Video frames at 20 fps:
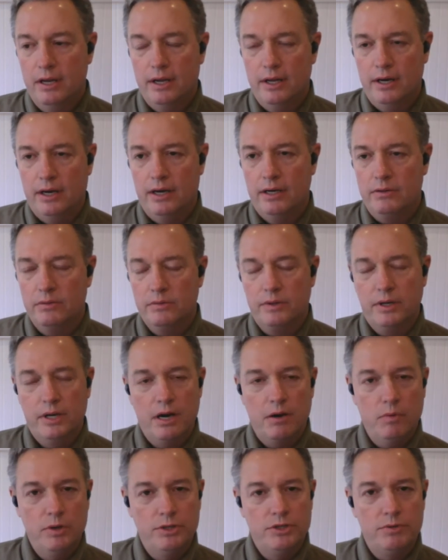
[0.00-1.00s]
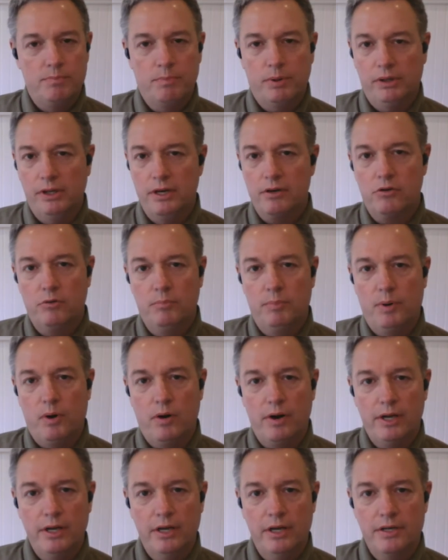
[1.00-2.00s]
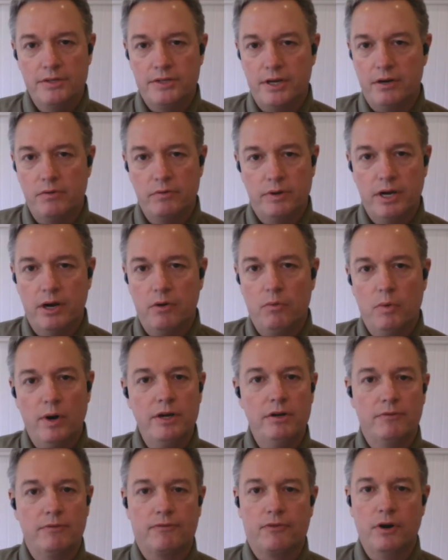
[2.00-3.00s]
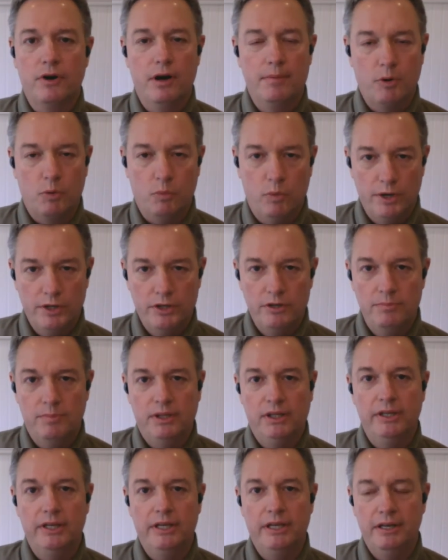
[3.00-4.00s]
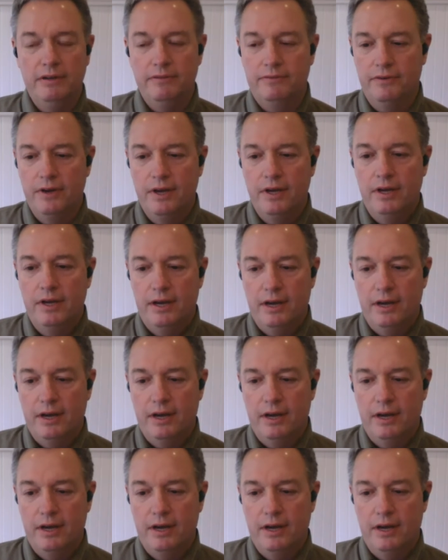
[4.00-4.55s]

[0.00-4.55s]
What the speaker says: And I don't care what your political party is. I don't care where you're from or what you believe.